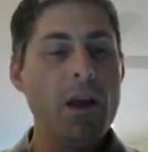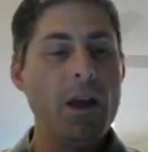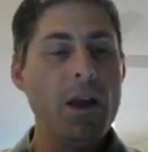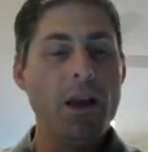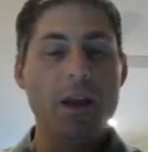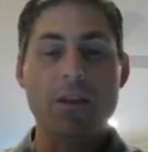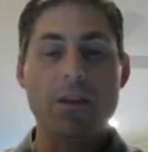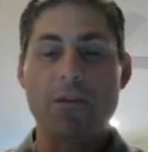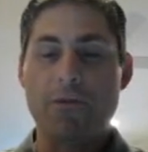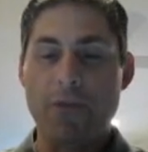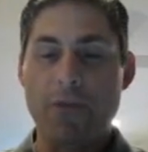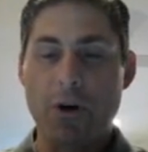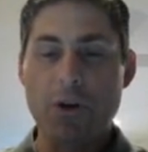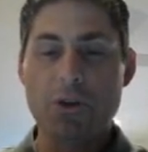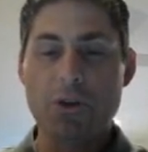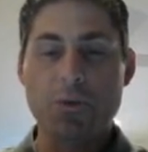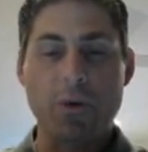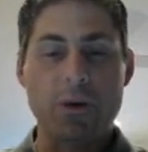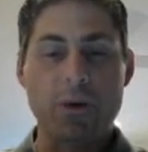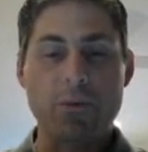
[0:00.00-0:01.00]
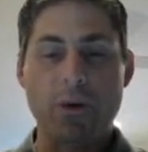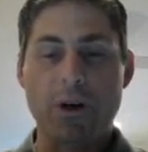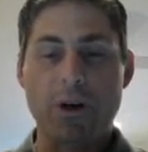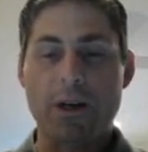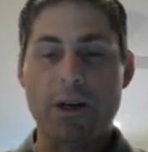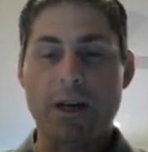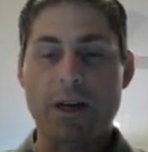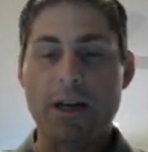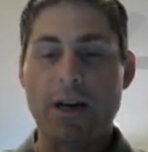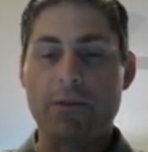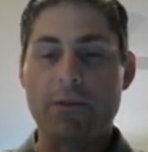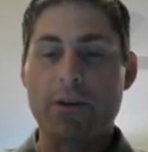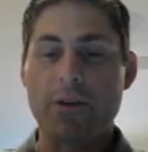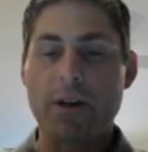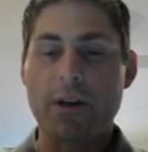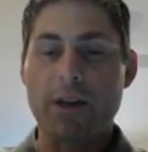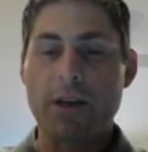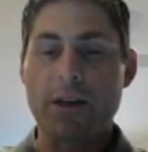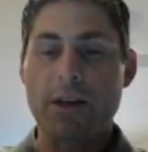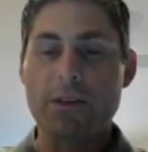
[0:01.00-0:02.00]
And the first one we're going to cover
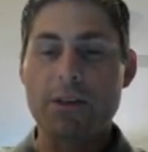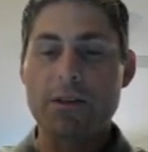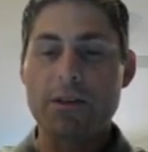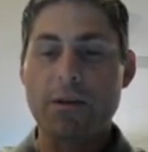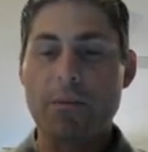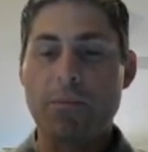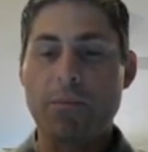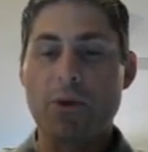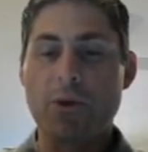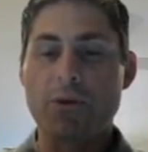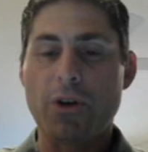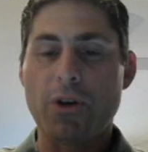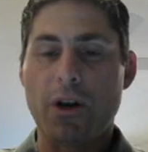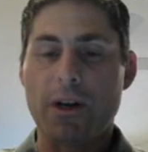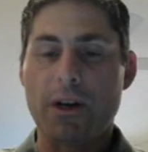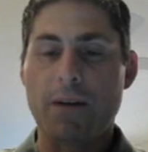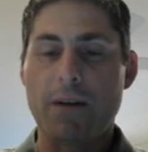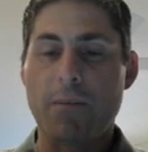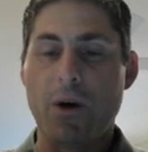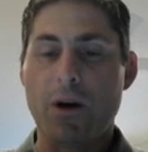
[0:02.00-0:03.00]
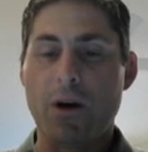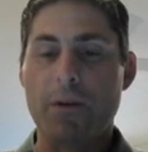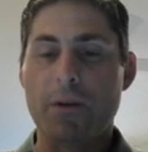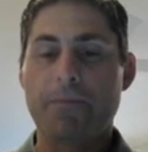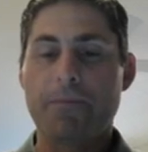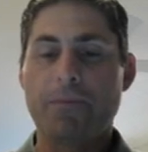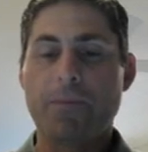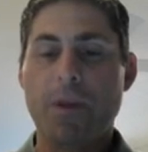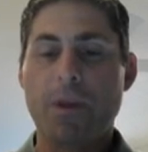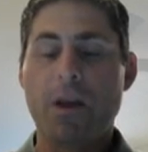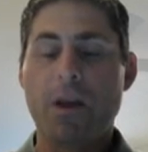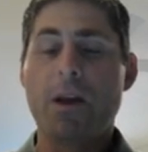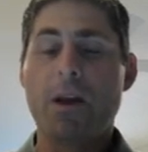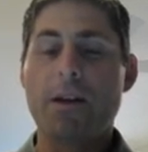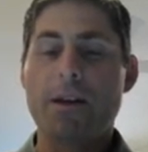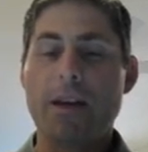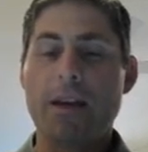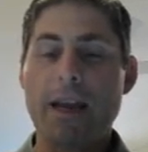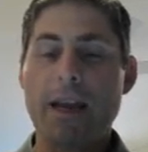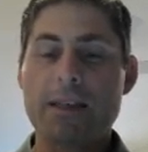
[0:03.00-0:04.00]
is proton NMR.
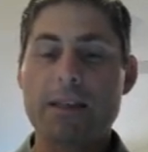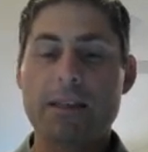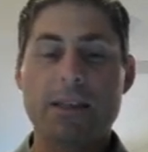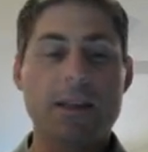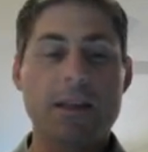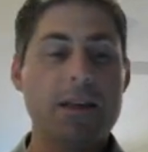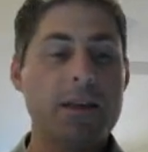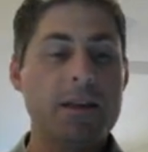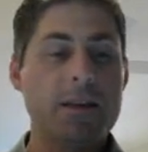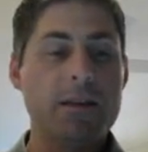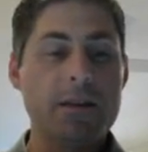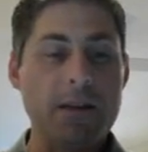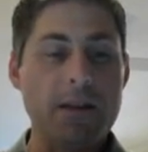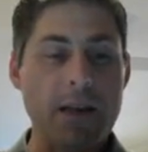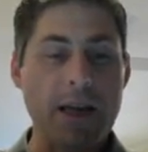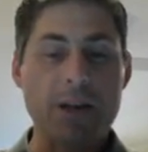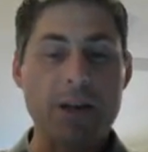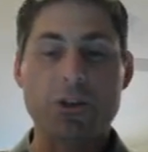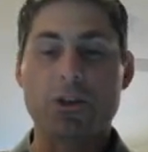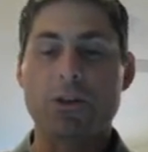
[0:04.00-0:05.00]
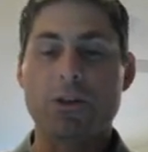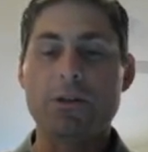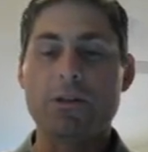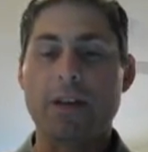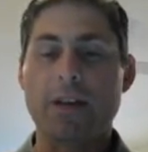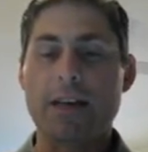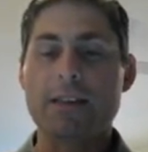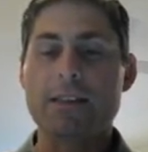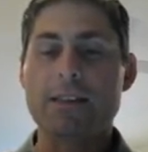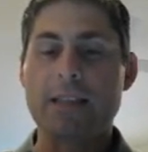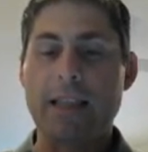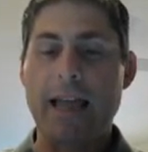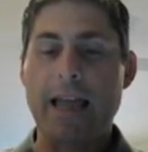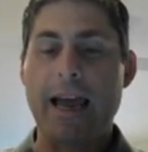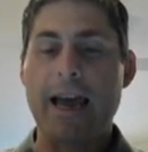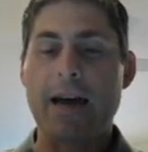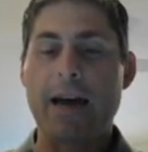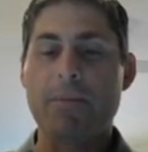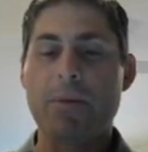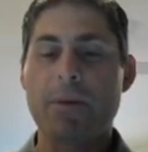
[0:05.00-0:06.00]
Next lecture, next
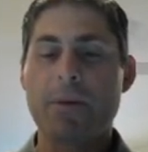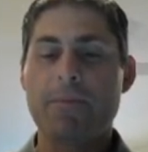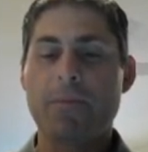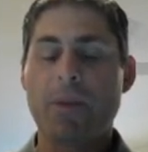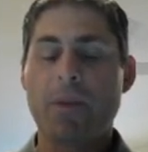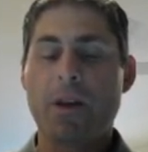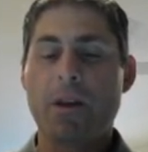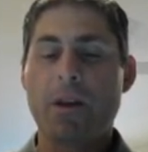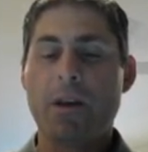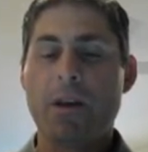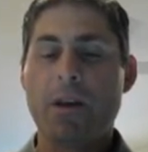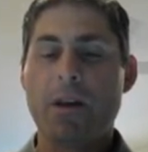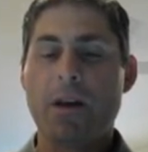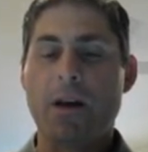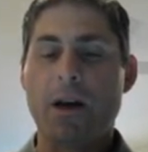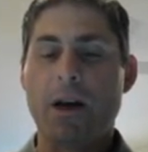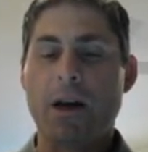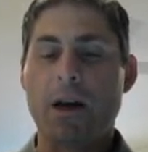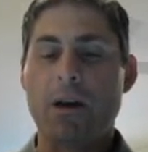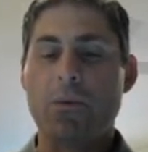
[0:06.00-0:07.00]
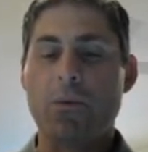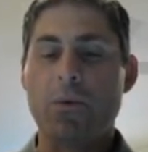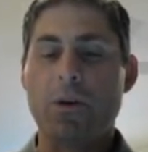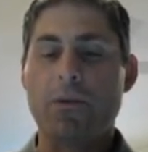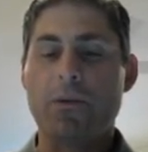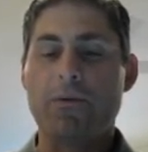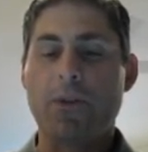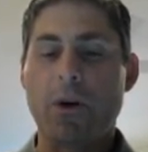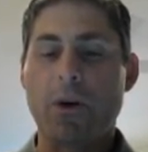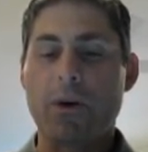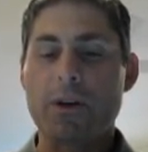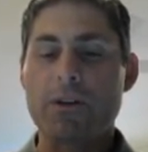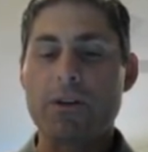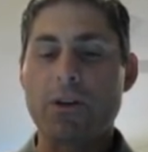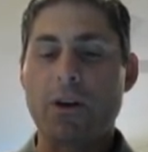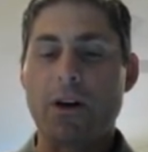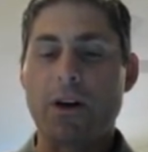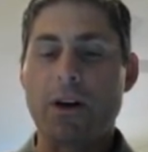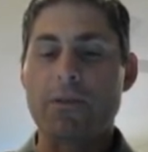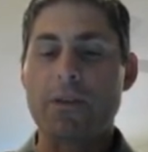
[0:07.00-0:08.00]
lab, we'll focus
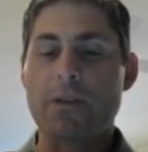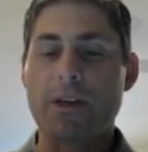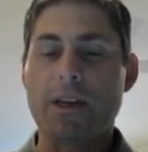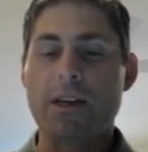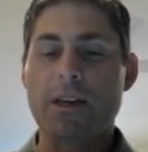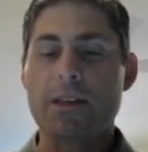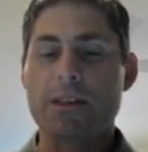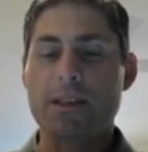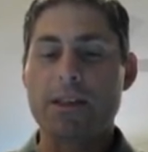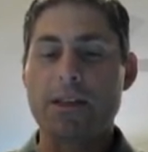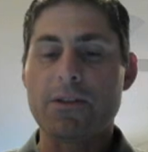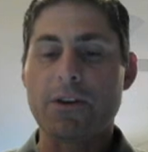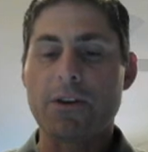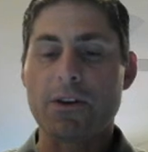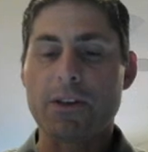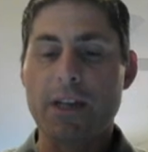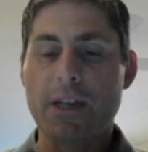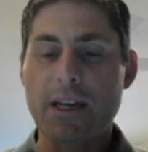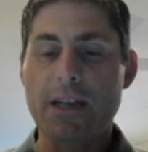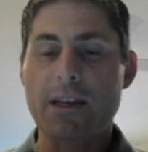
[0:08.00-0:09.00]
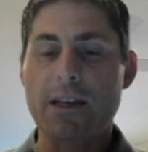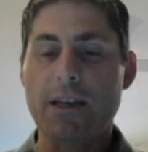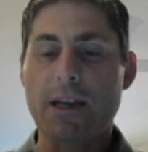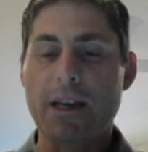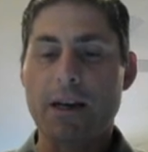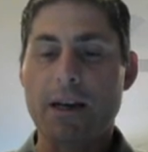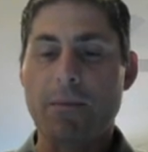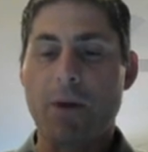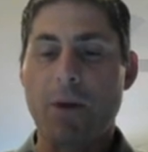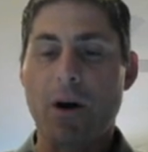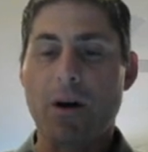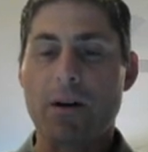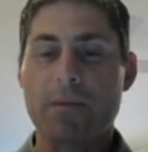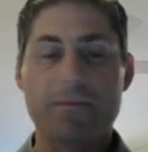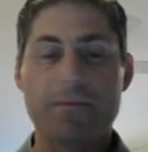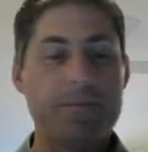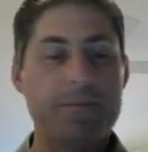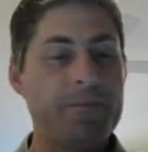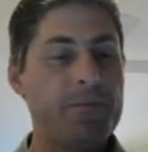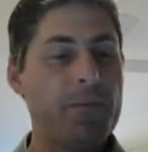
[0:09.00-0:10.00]
on the C13 NMR
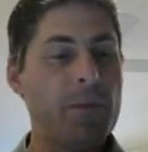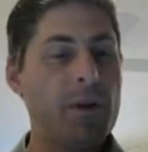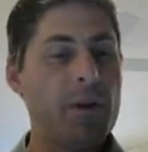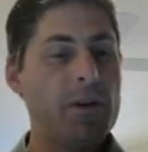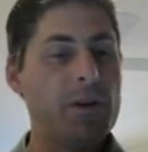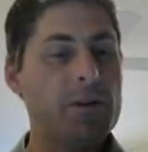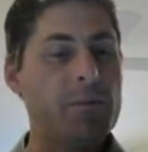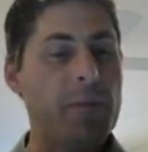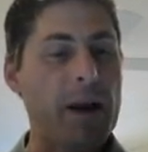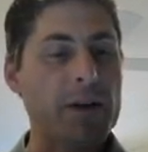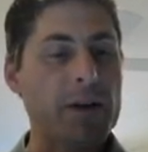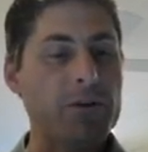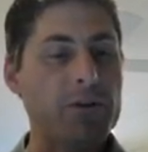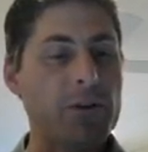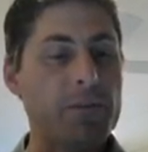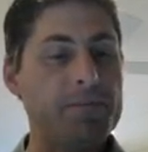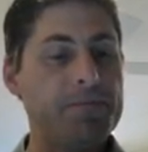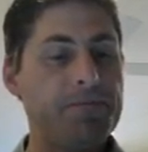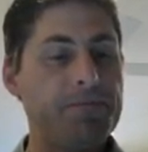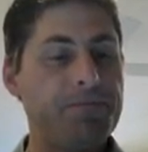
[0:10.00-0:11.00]
spectrum.